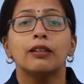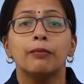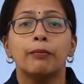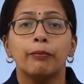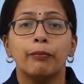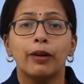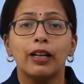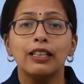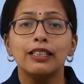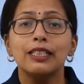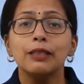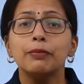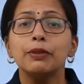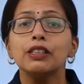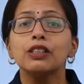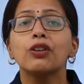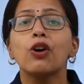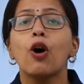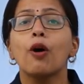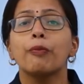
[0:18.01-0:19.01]

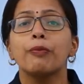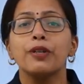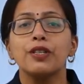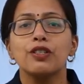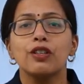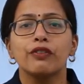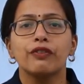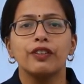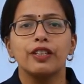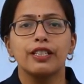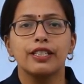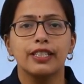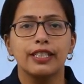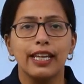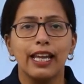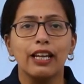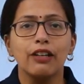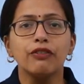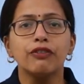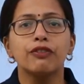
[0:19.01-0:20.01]
multiple copies of
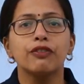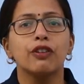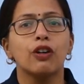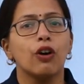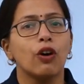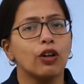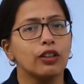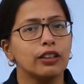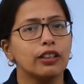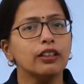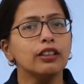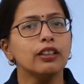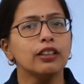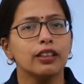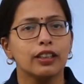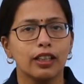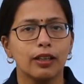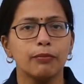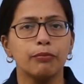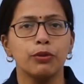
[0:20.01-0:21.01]
itself on the
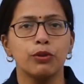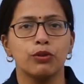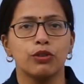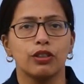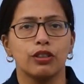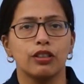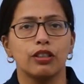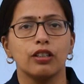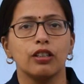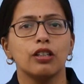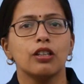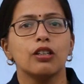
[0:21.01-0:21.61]
computer.